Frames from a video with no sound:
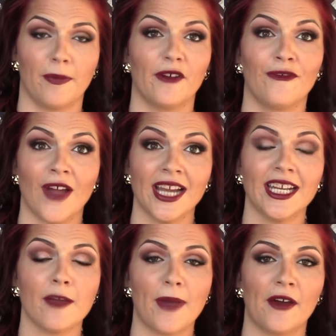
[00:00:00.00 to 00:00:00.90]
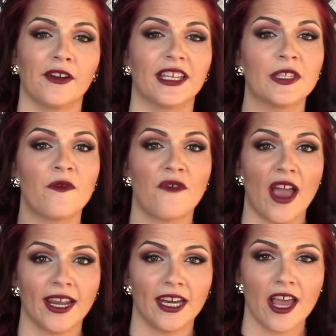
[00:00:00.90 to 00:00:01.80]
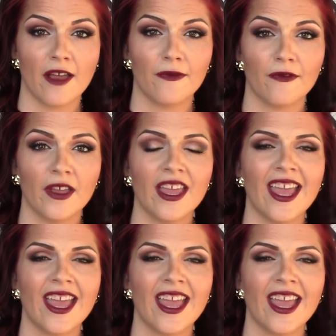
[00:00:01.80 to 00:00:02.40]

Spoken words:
but finding a powder that's fine enough